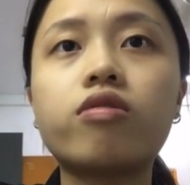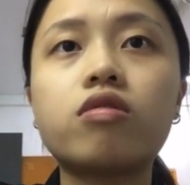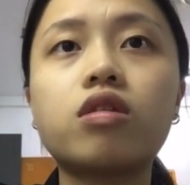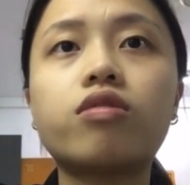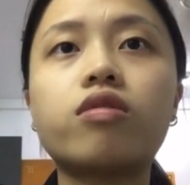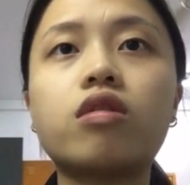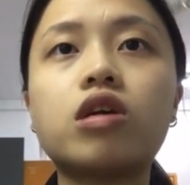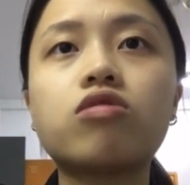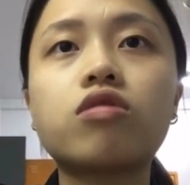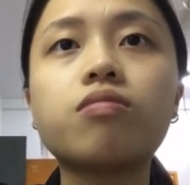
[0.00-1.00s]

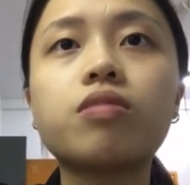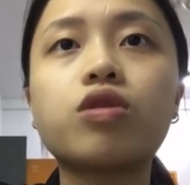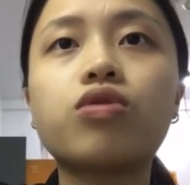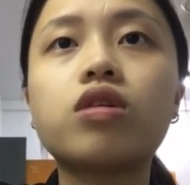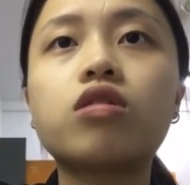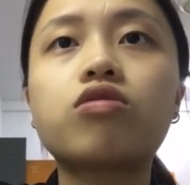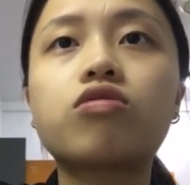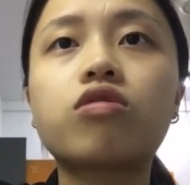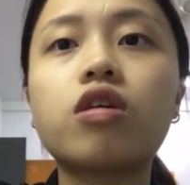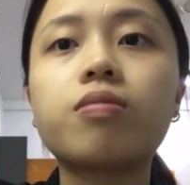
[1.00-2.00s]
relation between the
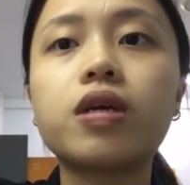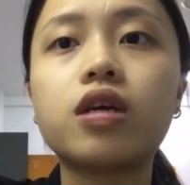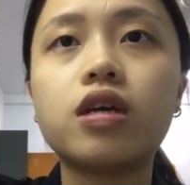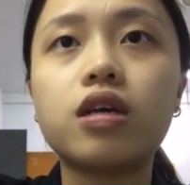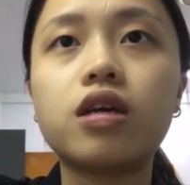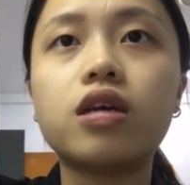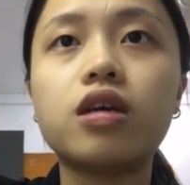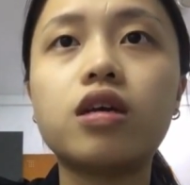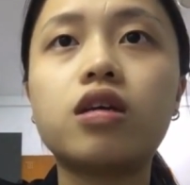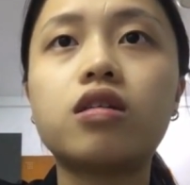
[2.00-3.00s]
drop
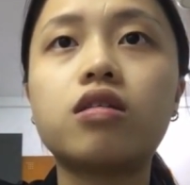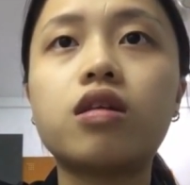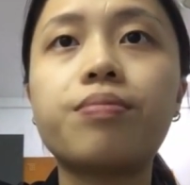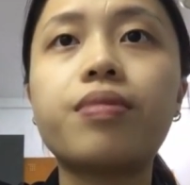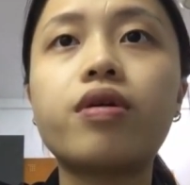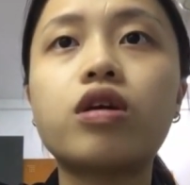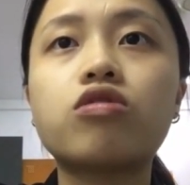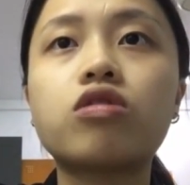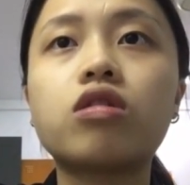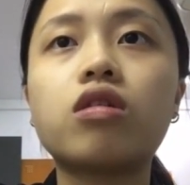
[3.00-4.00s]
in
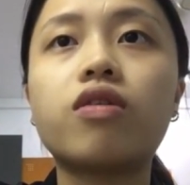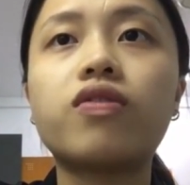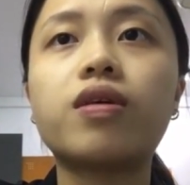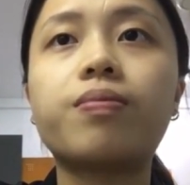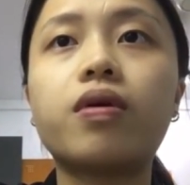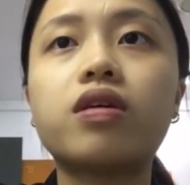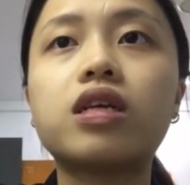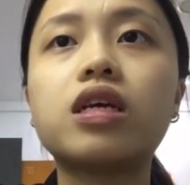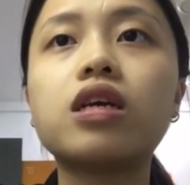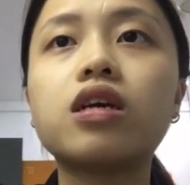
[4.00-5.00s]
temperature of the
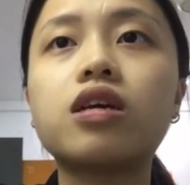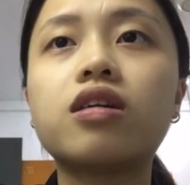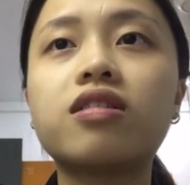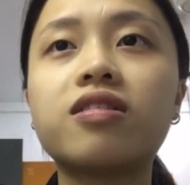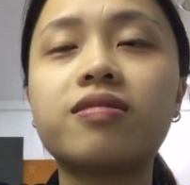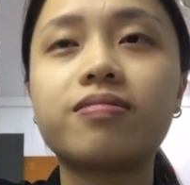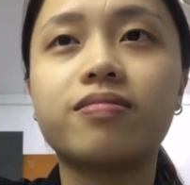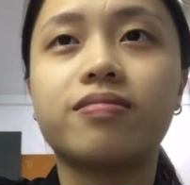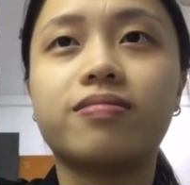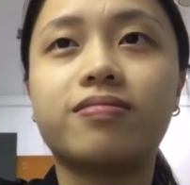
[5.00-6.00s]
body
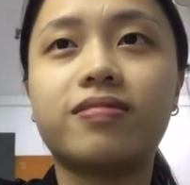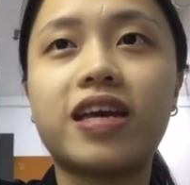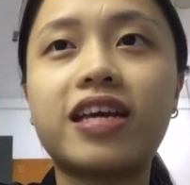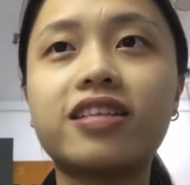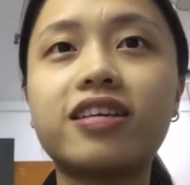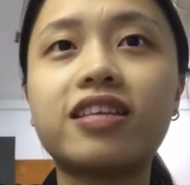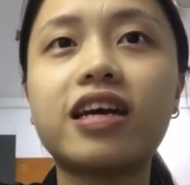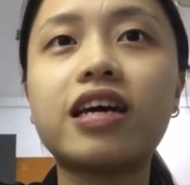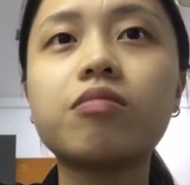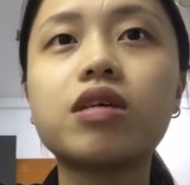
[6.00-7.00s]
and the
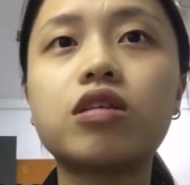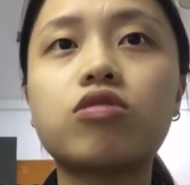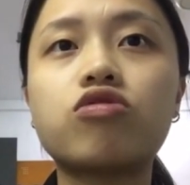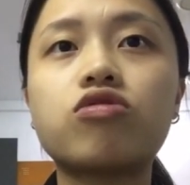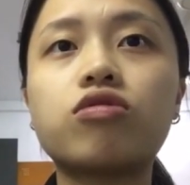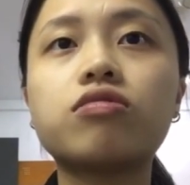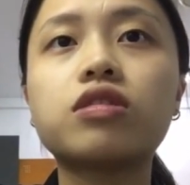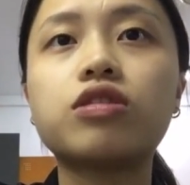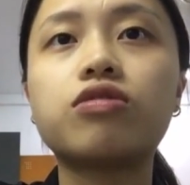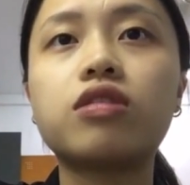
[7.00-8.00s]
time is shown
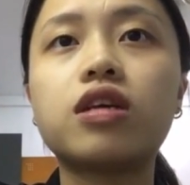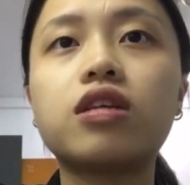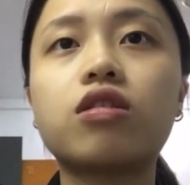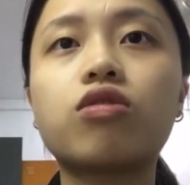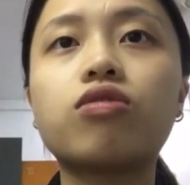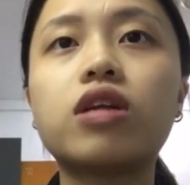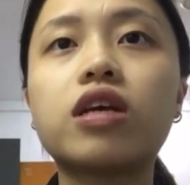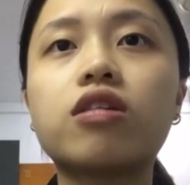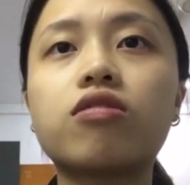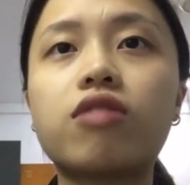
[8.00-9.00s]
using the
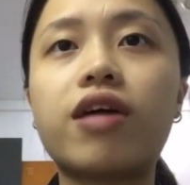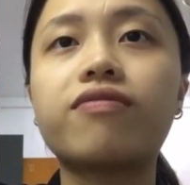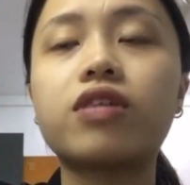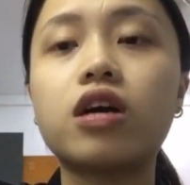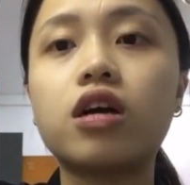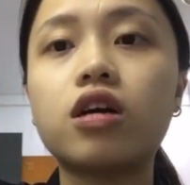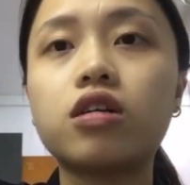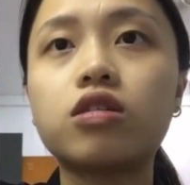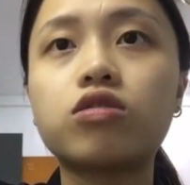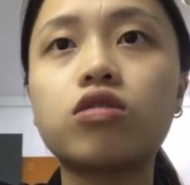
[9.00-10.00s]
cooling graph.
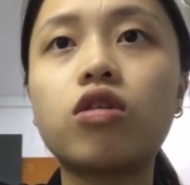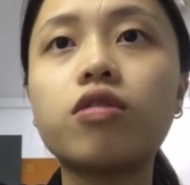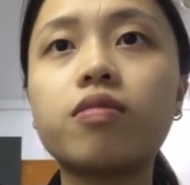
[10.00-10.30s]
The slope